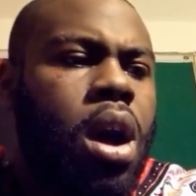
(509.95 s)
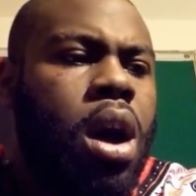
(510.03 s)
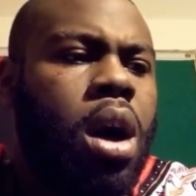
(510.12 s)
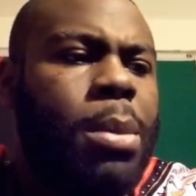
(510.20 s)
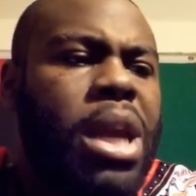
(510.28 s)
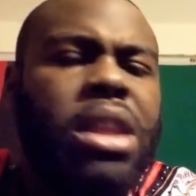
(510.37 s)

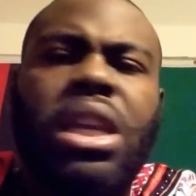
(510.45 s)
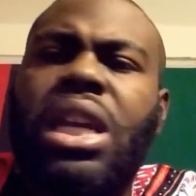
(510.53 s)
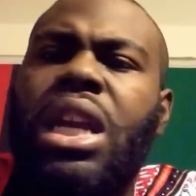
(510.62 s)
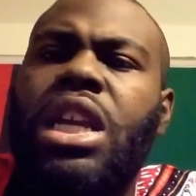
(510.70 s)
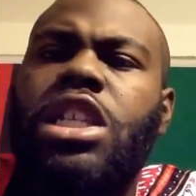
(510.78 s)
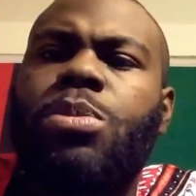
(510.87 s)
Anything
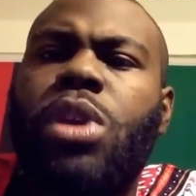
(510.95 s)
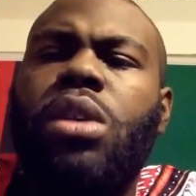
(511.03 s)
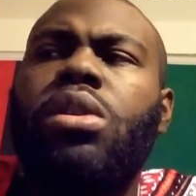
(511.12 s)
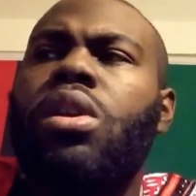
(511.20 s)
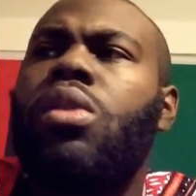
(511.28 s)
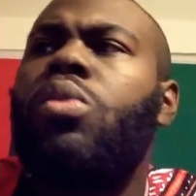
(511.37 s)
that needs to be,
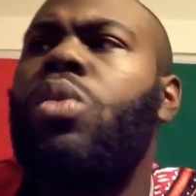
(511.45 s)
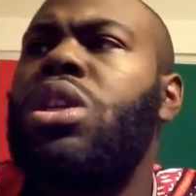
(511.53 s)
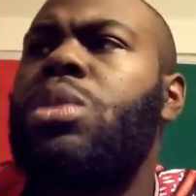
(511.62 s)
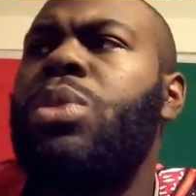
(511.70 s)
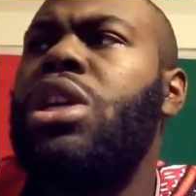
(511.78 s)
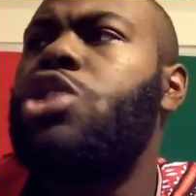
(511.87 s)

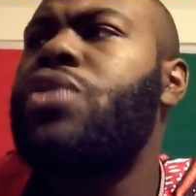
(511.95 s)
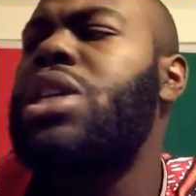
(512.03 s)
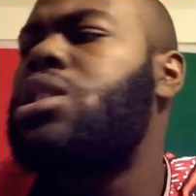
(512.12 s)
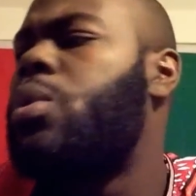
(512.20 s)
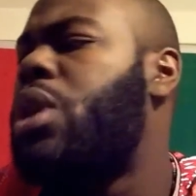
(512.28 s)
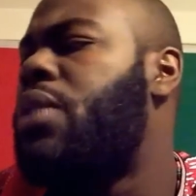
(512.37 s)
wants to be
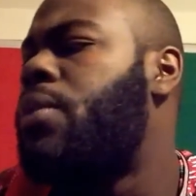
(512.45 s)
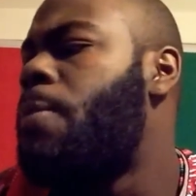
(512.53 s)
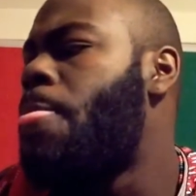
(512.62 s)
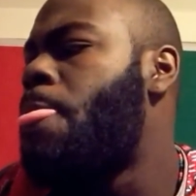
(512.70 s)
addressed or whatever.